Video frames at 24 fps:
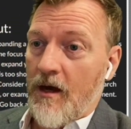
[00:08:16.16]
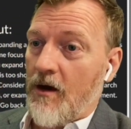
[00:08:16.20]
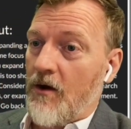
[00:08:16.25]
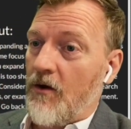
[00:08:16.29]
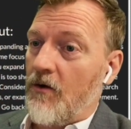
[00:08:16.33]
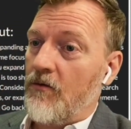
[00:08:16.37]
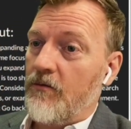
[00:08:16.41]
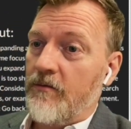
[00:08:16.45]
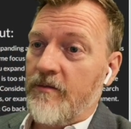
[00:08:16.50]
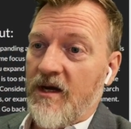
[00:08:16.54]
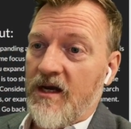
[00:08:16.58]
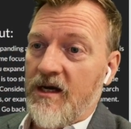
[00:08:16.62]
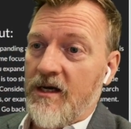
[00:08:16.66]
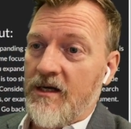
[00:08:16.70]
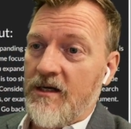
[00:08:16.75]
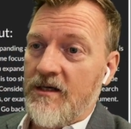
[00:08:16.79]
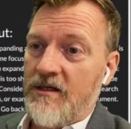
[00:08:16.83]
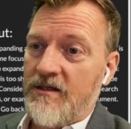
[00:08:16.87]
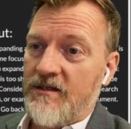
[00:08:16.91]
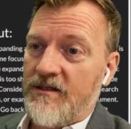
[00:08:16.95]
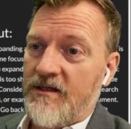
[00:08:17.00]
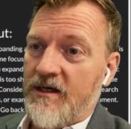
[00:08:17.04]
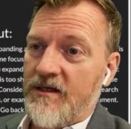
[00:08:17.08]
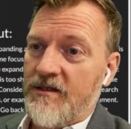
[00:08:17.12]
many
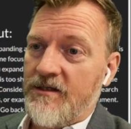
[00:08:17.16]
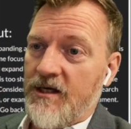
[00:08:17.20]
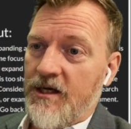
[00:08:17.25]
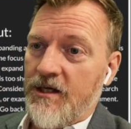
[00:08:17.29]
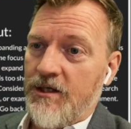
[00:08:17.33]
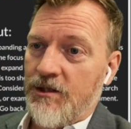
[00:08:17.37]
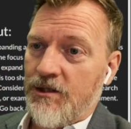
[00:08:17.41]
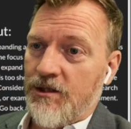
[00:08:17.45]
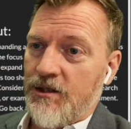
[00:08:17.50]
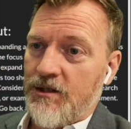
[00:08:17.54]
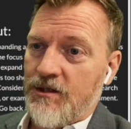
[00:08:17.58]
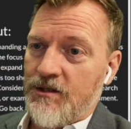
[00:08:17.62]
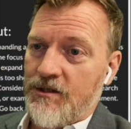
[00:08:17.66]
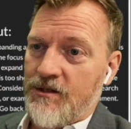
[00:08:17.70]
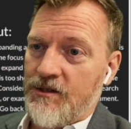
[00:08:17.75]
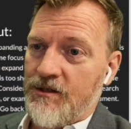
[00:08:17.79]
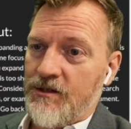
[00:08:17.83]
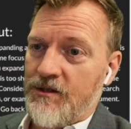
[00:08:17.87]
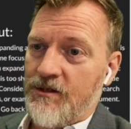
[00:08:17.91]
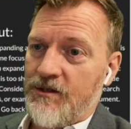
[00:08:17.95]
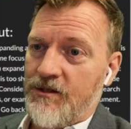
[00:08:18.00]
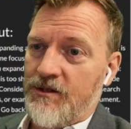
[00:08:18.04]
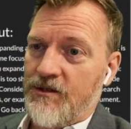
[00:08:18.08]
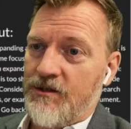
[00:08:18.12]

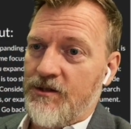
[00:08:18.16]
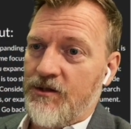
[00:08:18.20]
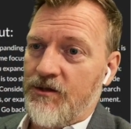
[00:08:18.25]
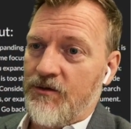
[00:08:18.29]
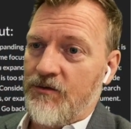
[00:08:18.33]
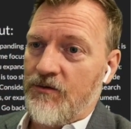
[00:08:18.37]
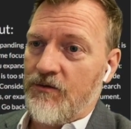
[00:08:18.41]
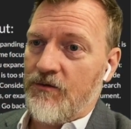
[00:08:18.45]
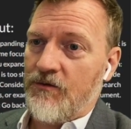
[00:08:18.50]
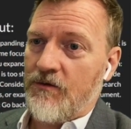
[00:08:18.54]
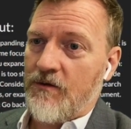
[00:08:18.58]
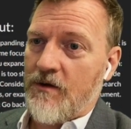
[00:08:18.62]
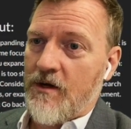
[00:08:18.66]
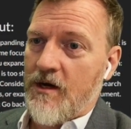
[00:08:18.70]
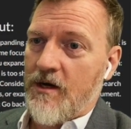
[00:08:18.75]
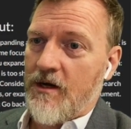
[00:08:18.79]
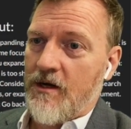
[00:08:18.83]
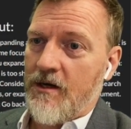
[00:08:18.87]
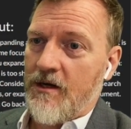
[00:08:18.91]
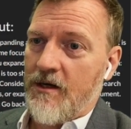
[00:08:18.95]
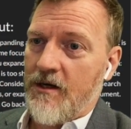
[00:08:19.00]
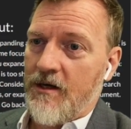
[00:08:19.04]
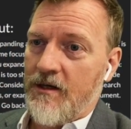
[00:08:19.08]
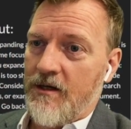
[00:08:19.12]
citations do
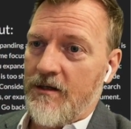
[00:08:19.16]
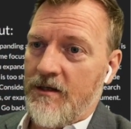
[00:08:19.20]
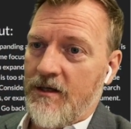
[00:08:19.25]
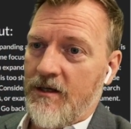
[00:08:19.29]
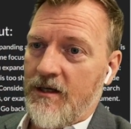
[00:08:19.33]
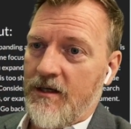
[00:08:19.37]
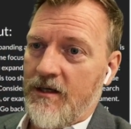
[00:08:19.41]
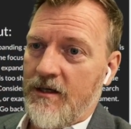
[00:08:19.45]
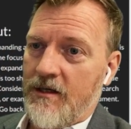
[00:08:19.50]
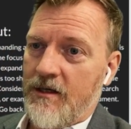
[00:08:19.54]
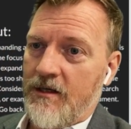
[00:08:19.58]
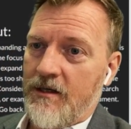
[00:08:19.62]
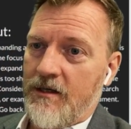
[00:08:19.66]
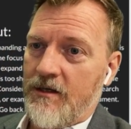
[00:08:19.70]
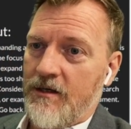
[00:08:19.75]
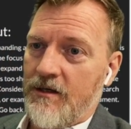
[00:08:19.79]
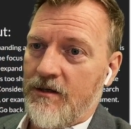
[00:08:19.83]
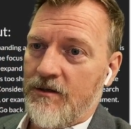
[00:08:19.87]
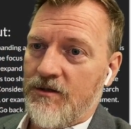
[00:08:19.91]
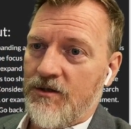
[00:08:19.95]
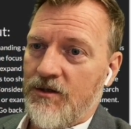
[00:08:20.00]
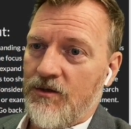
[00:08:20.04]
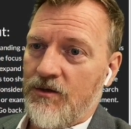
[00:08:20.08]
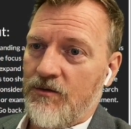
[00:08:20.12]
I need
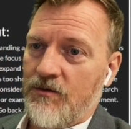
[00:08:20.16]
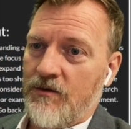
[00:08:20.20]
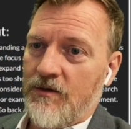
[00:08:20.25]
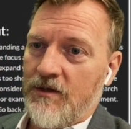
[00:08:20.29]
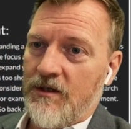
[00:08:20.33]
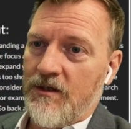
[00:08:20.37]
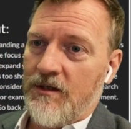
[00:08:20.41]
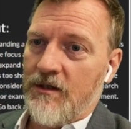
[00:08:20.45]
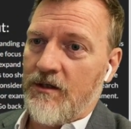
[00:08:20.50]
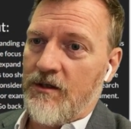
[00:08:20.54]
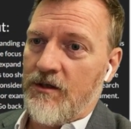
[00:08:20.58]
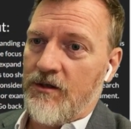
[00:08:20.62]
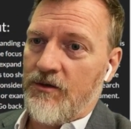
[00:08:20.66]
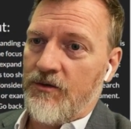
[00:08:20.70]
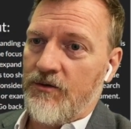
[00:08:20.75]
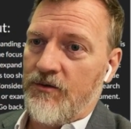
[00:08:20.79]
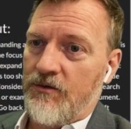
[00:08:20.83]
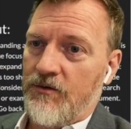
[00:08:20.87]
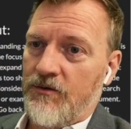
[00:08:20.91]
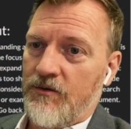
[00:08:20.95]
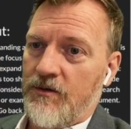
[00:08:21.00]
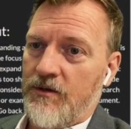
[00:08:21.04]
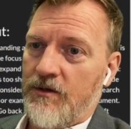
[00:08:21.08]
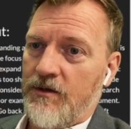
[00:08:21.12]
to
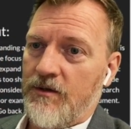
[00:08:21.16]
include?